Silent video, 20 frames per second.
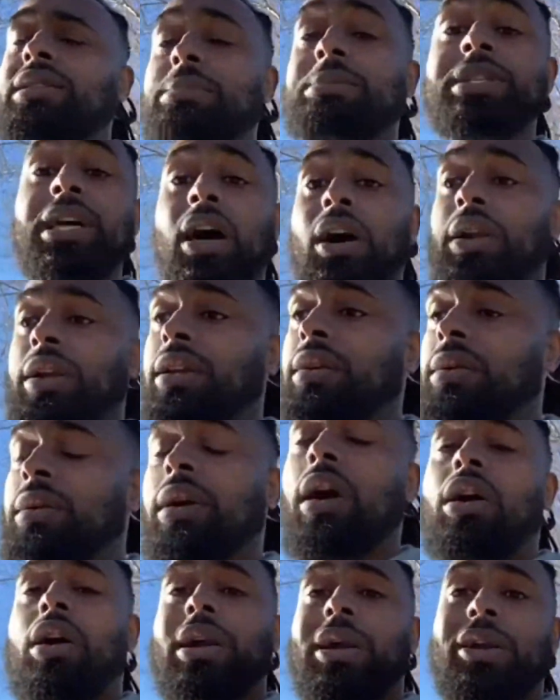I'm telling you,
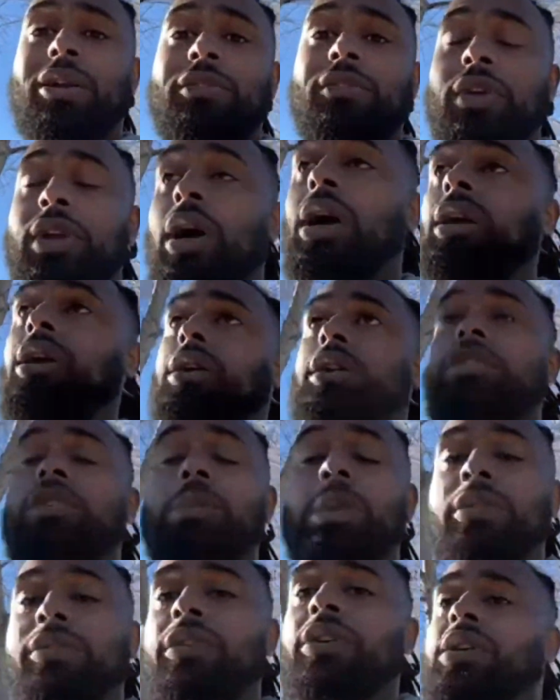y'all hear, y'all heard
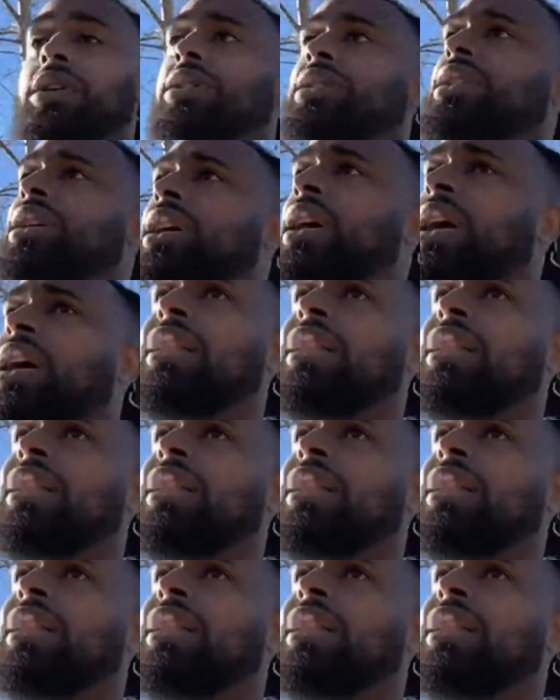from it first.